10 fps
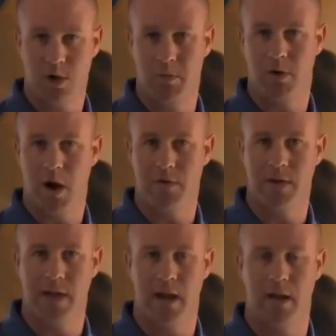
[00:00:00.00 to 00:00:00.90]

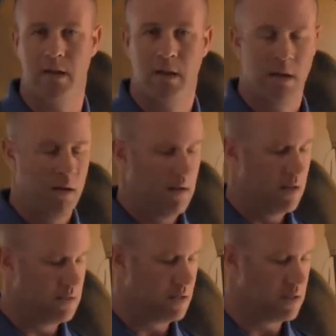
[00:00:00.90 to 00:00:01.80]
topographic data
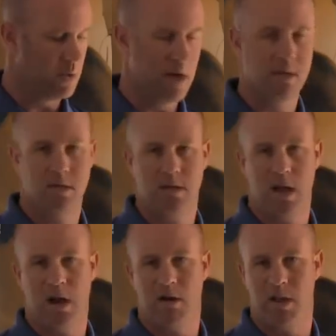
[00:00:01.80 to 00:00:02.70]
in situations
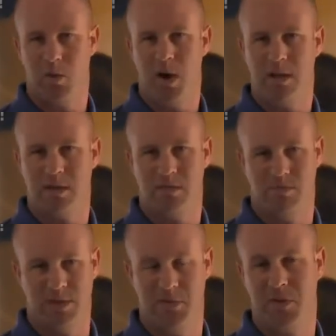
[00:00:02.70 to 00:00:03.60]
that are otherwise
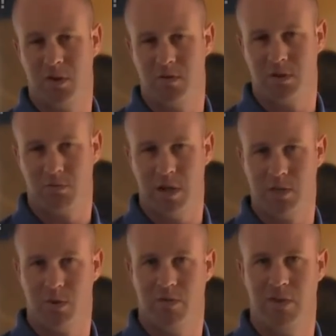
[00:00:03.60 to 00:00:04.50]
difficult to
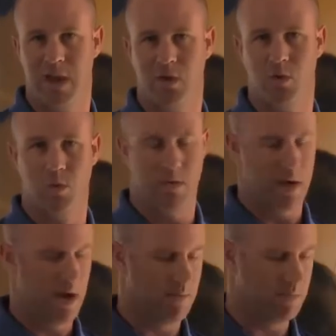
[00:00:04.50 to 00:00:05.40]
reach with a vehicle.
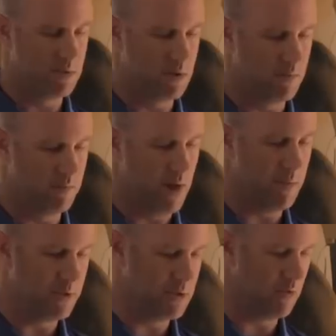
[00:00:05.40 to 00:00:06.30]
Um, so
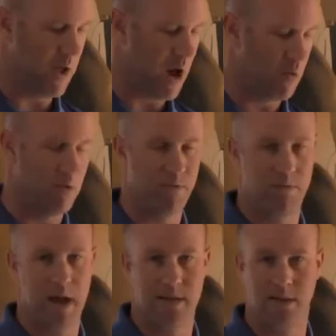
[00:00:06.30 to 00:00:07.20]
up until now, we've
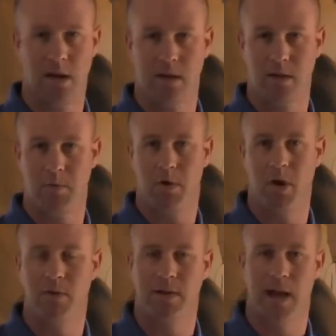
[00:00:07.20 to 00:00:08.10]
had to collect
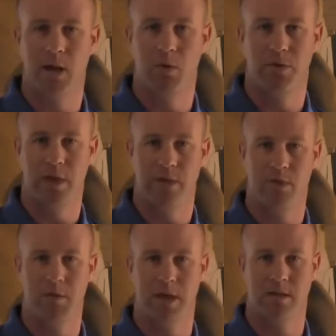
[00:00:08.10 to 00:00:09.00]
topographic data with the
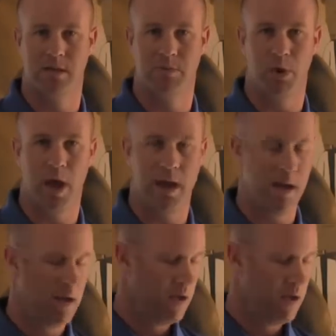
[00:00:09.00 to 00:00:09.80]
FMX display.